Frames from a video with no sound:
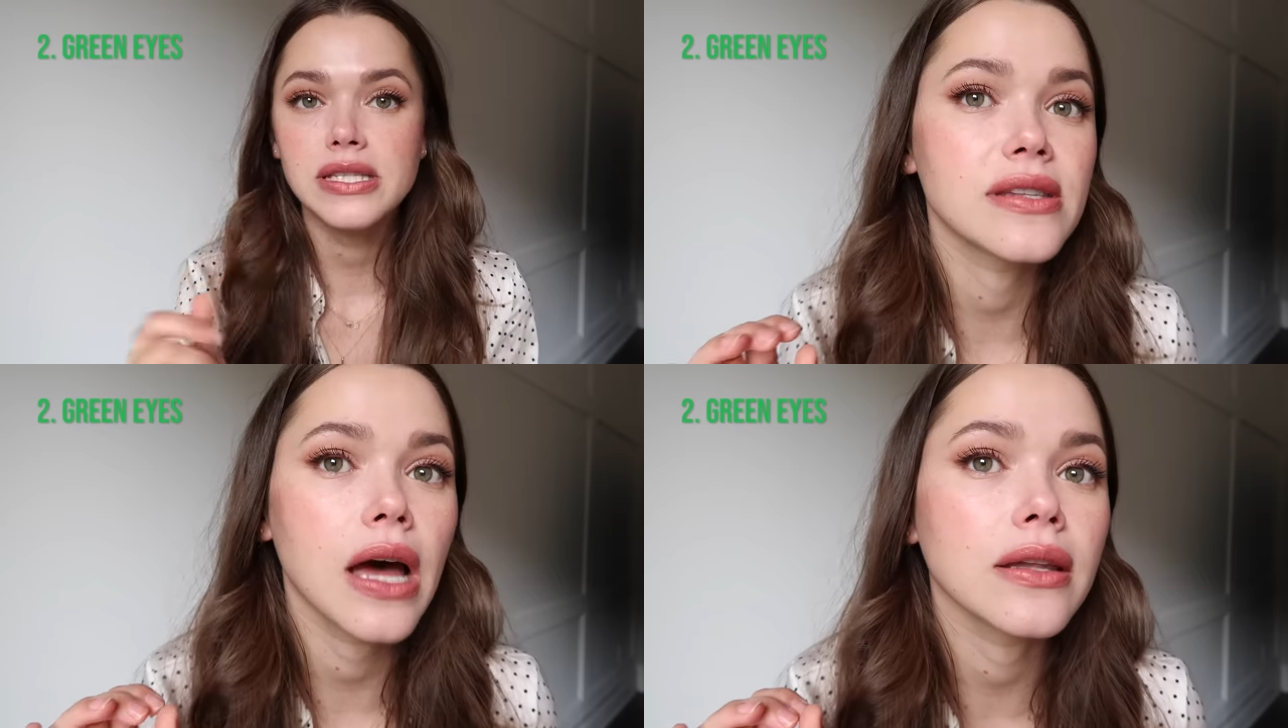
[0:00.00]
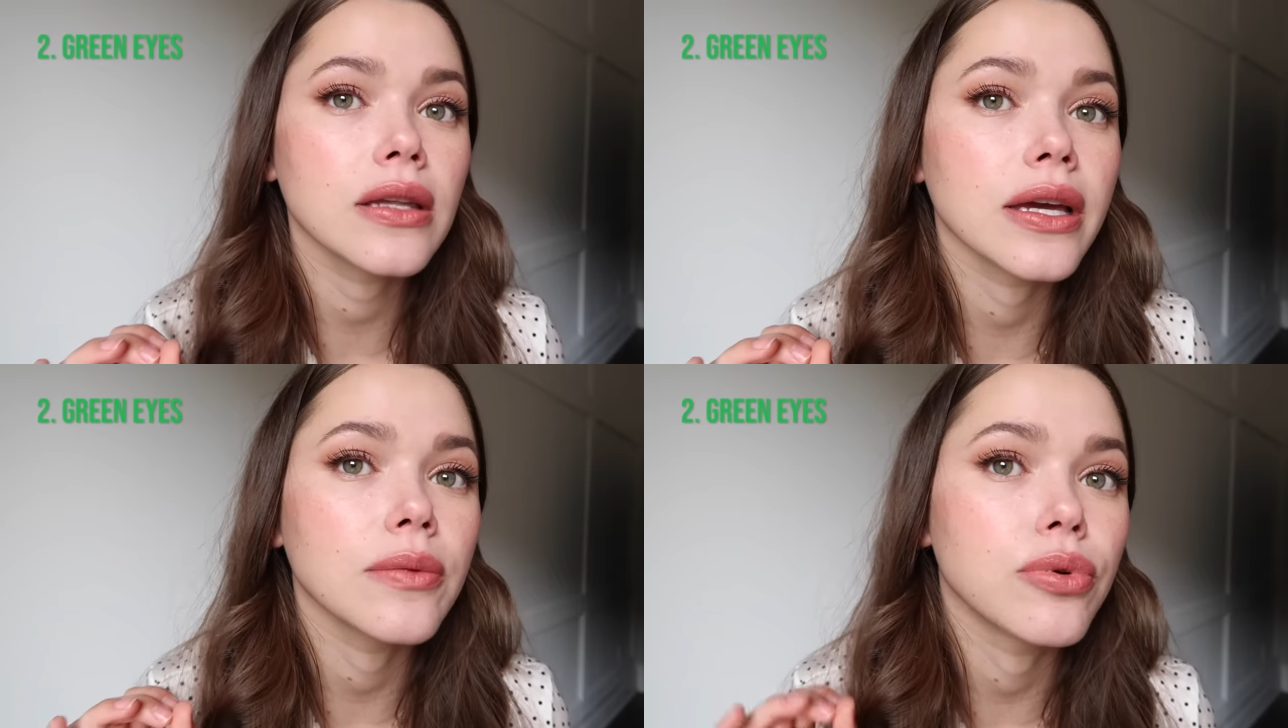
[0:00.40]
It's not
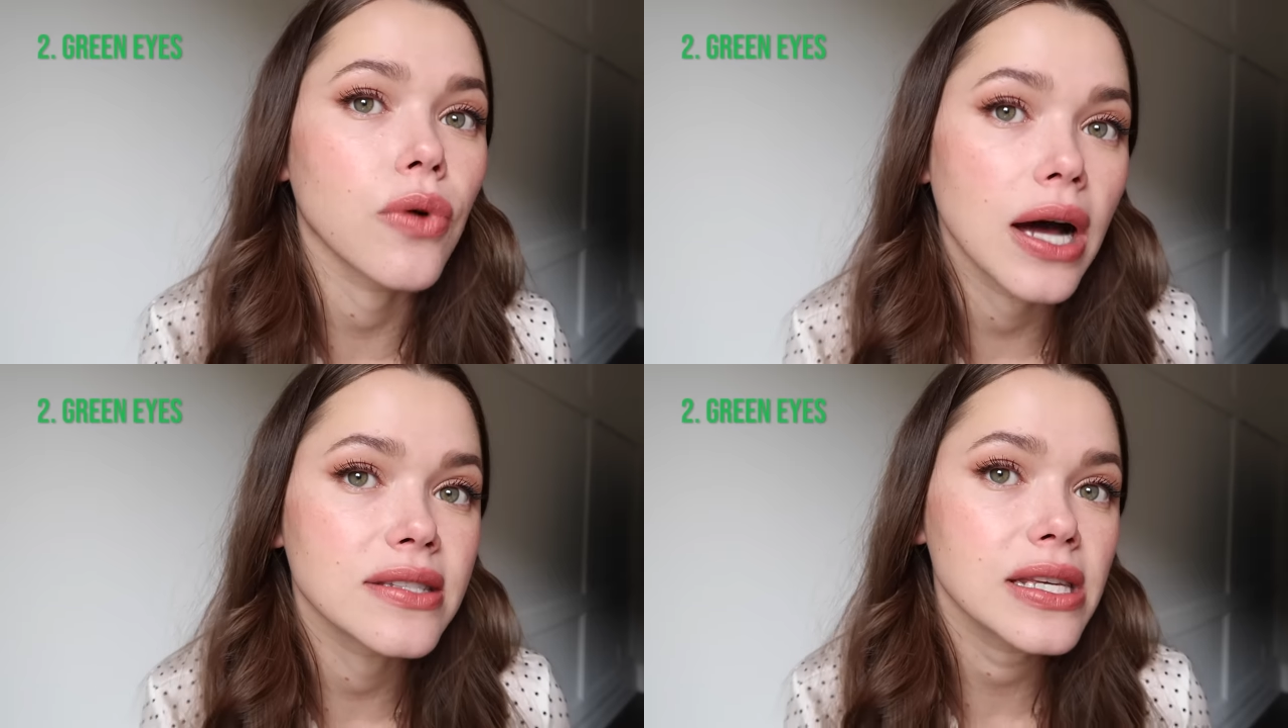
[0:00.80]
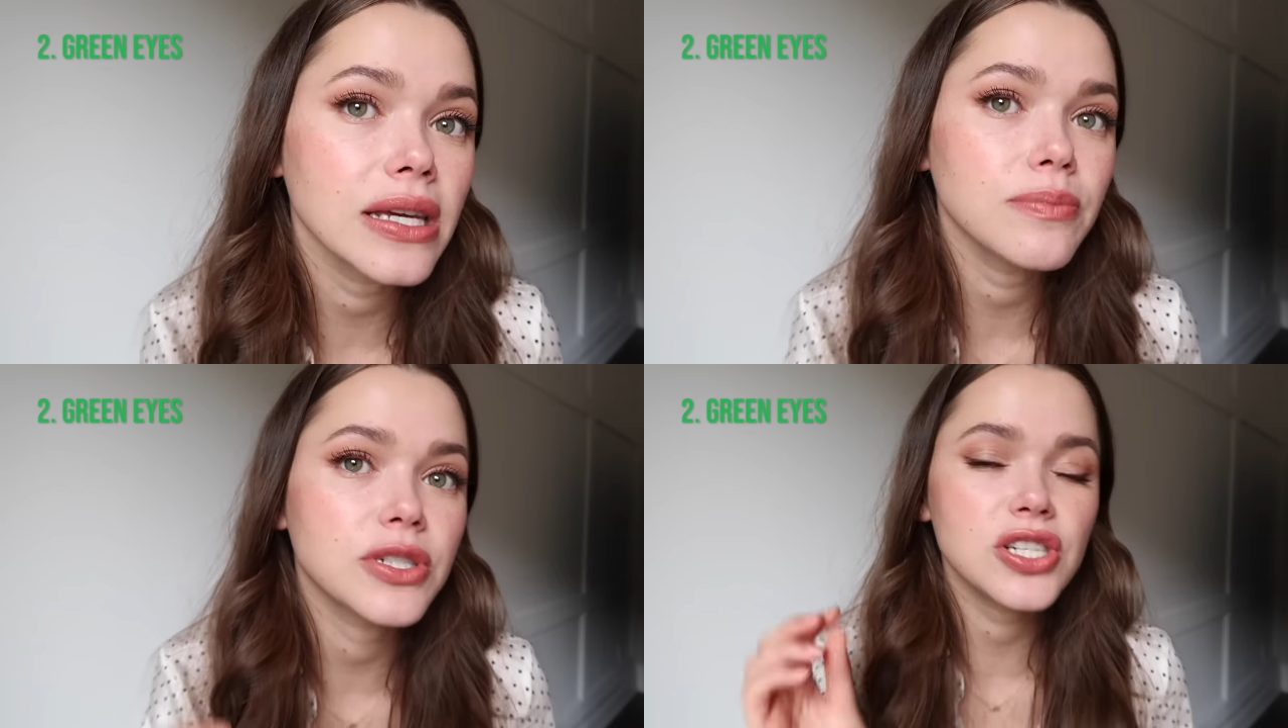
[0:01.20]
like
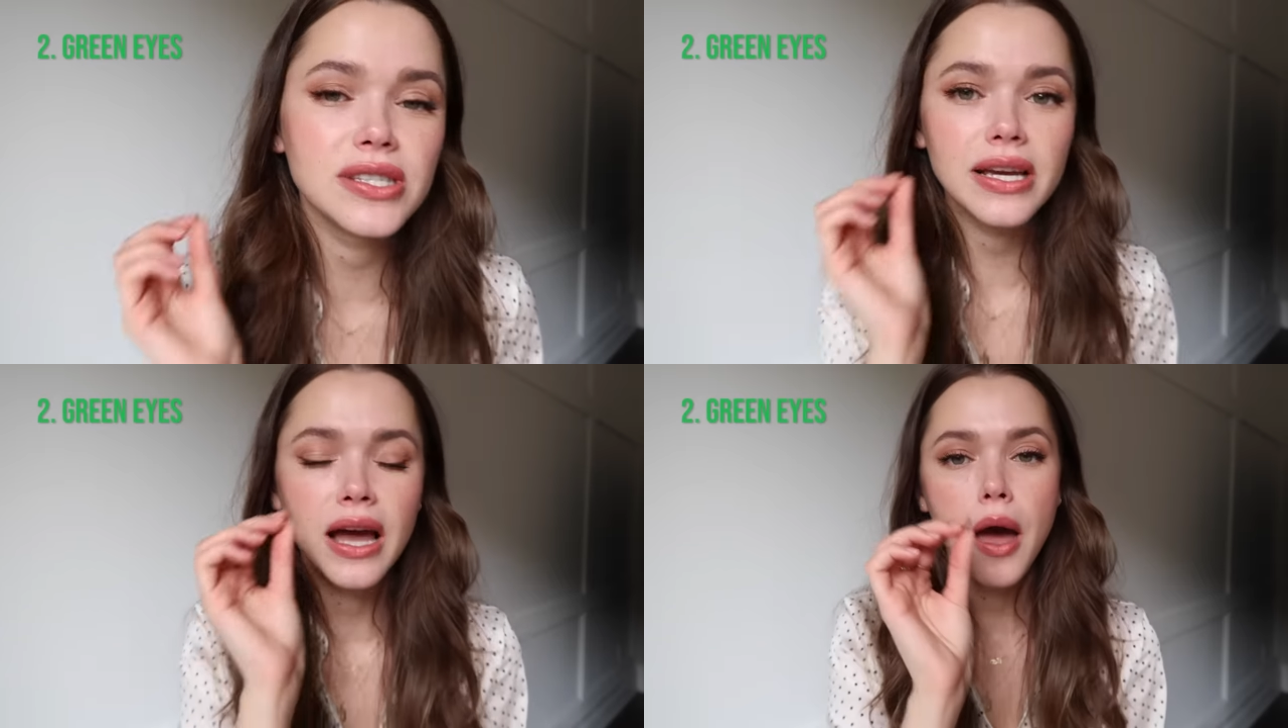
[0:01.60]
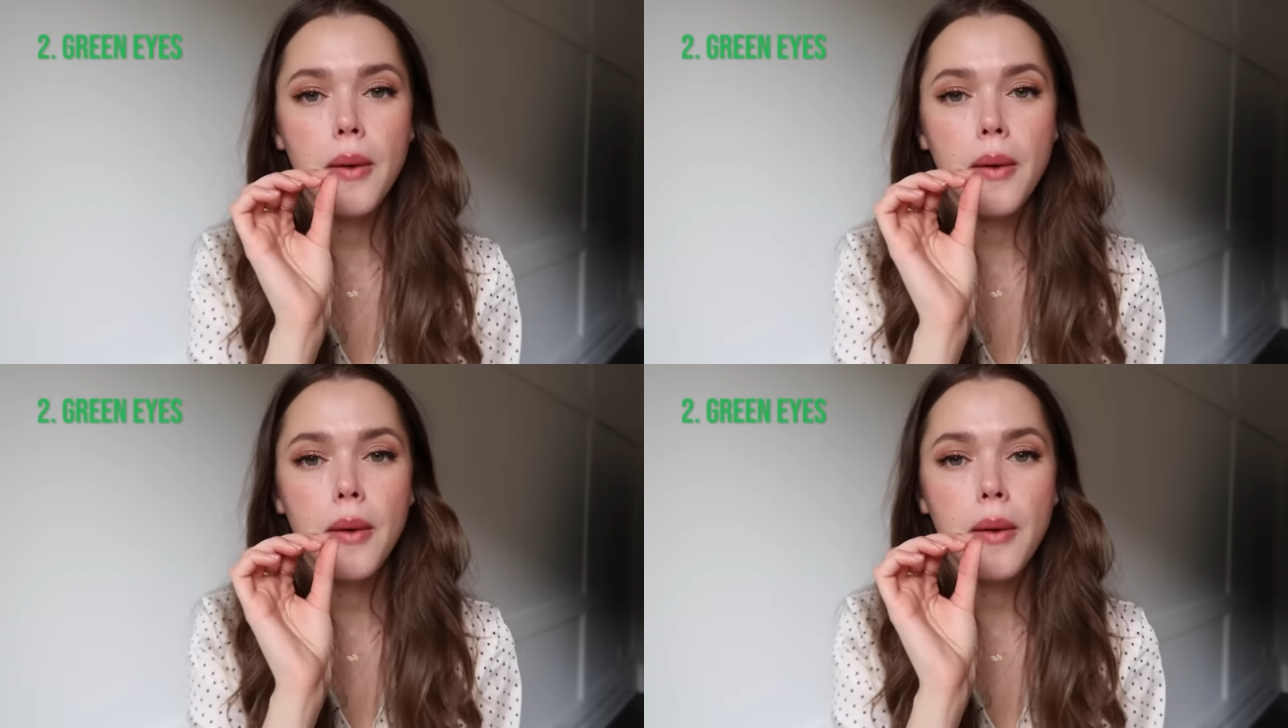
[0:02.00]
bronzy, but just like